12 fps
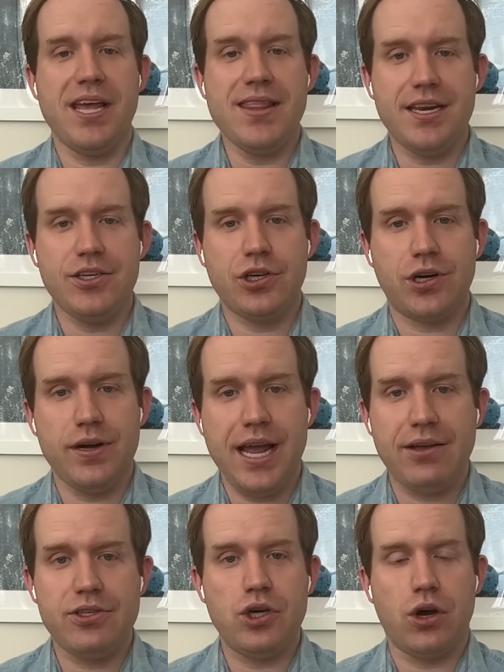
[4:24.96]
And then it turned
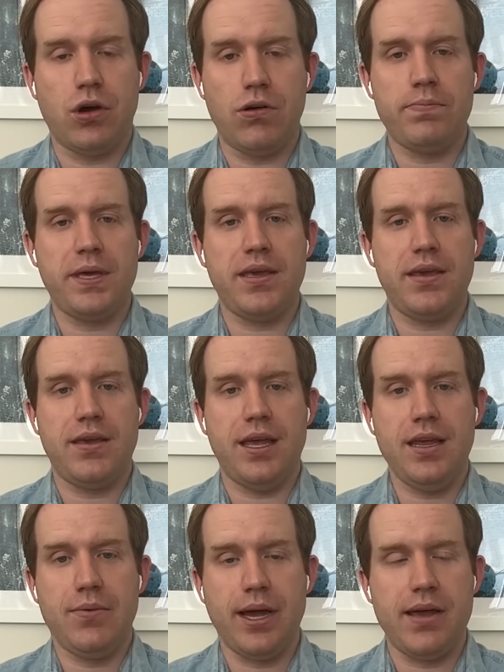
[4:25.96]
out to all be,
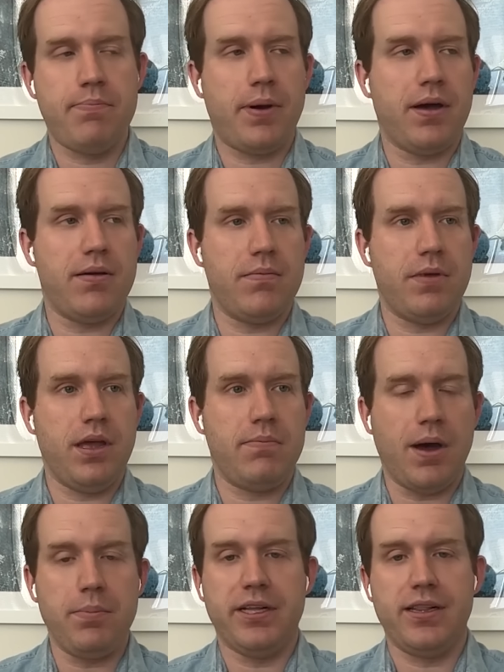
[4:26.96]
anyway,
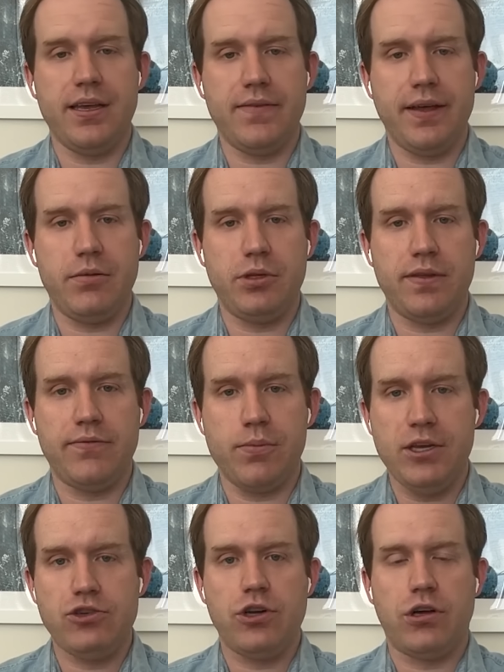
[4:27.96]
publicly available
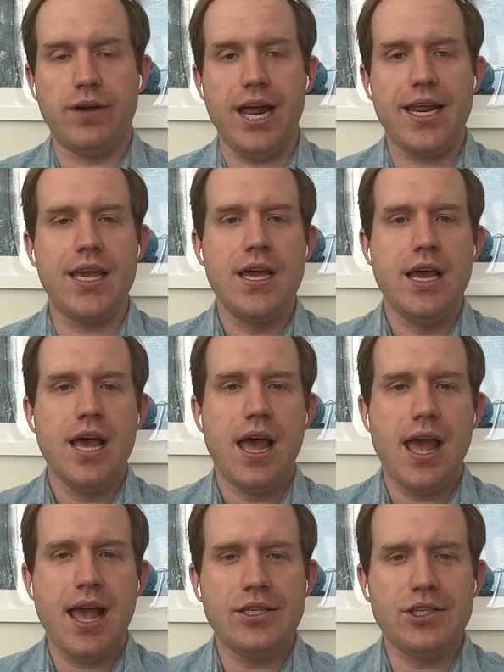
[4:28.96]
information already.
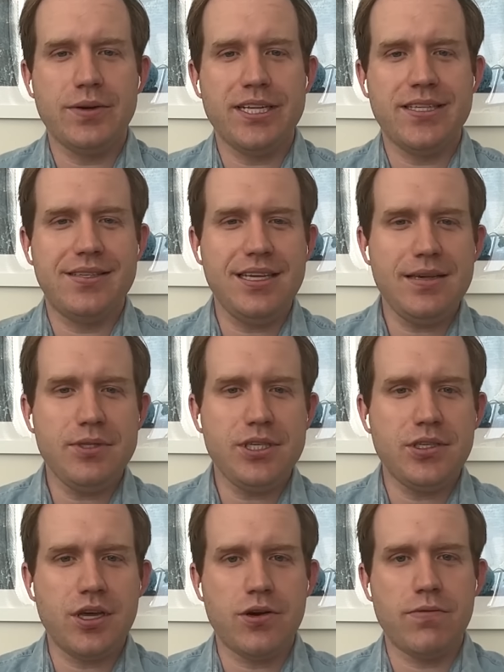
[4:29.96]
And so it seems as
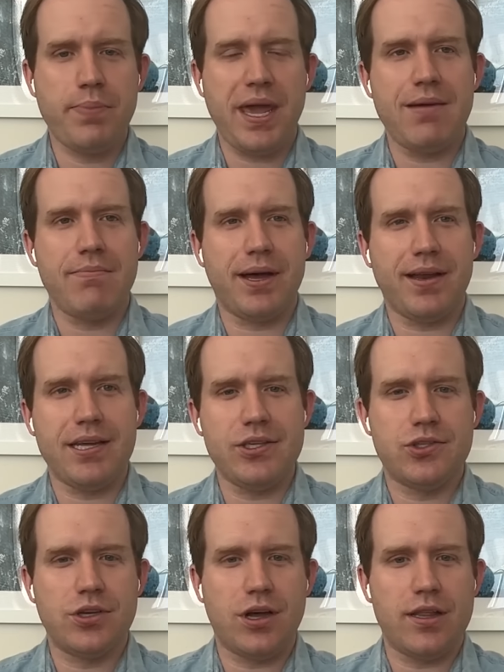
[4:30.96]
though Pam Bondi
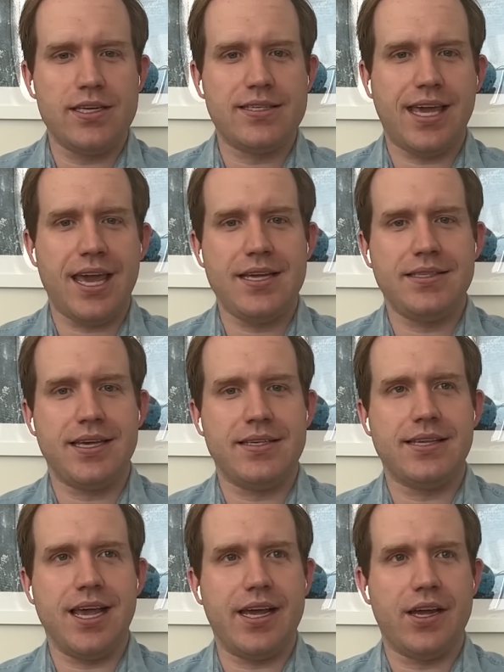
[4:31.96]
saw this case as
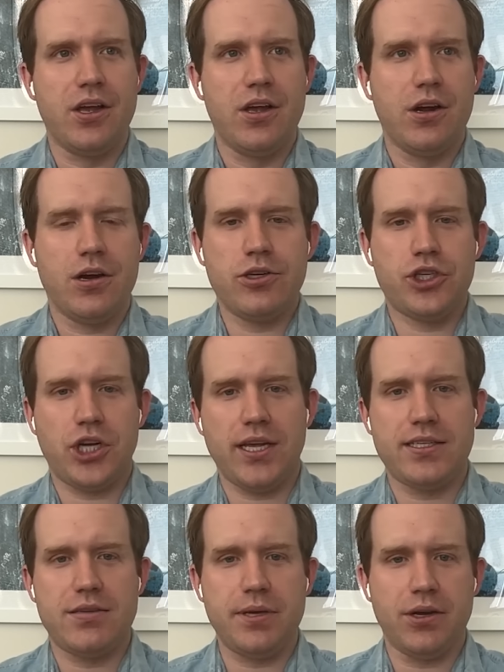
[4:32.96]
her
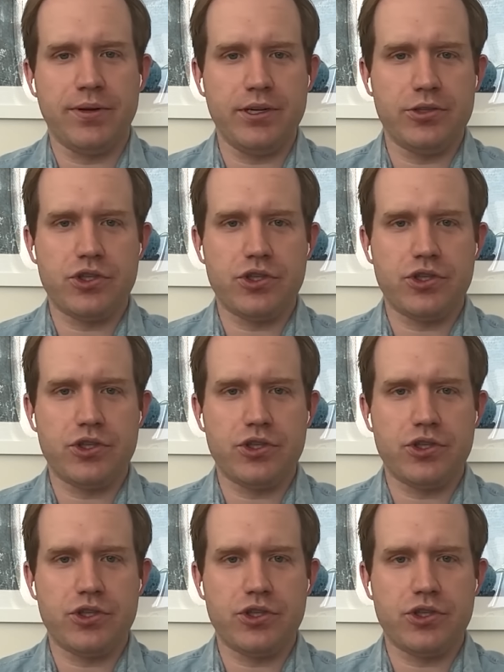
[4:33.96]
chance to be a real